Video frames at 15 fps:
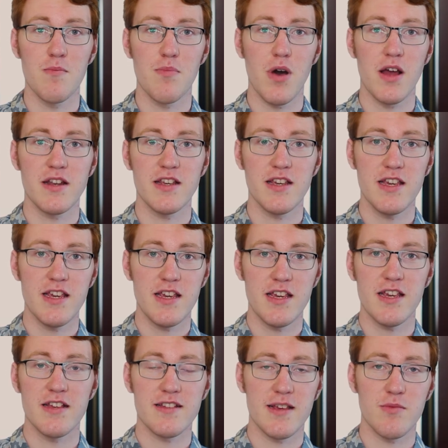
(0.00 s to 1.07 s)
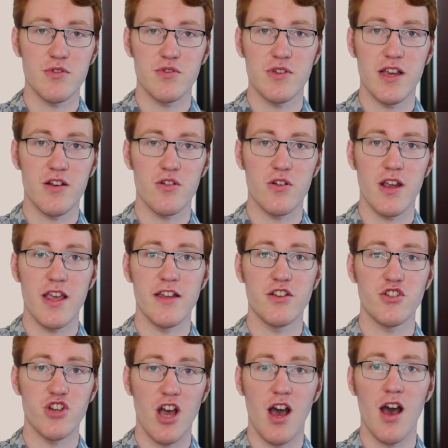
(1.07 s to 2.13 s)
But he is able to get her a
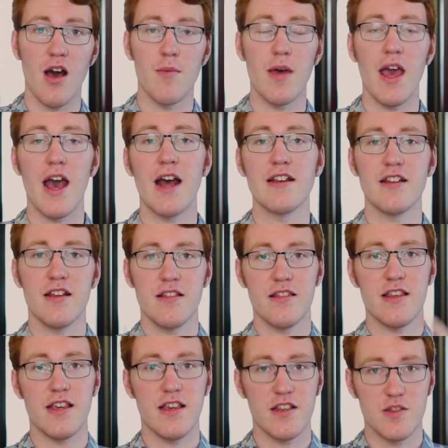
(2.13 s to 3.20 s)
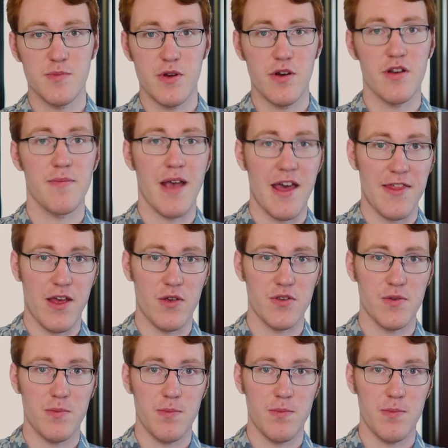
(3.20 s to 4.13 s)
job at the spirit bathhouse.